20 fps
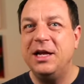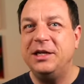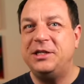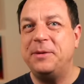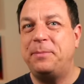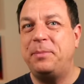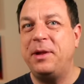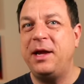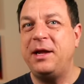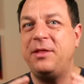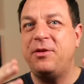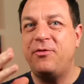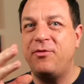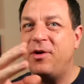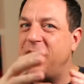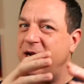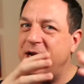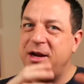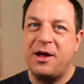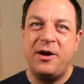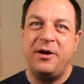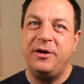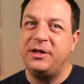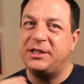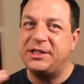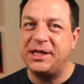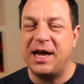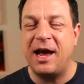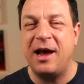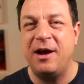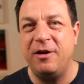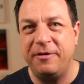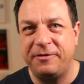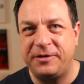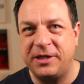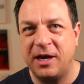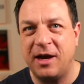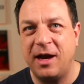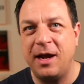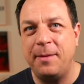to playing the right notes out
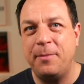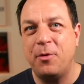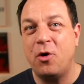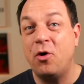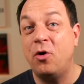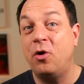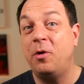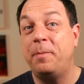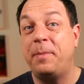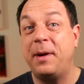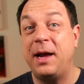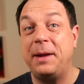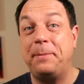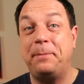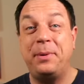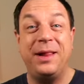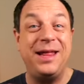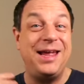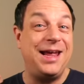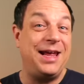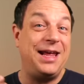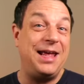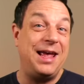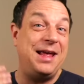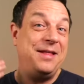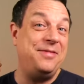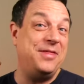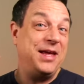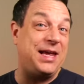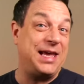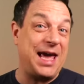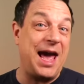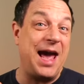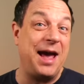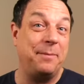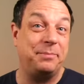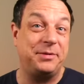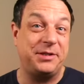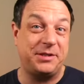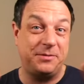of time or by playing in the
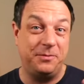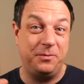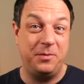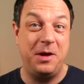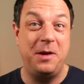gaps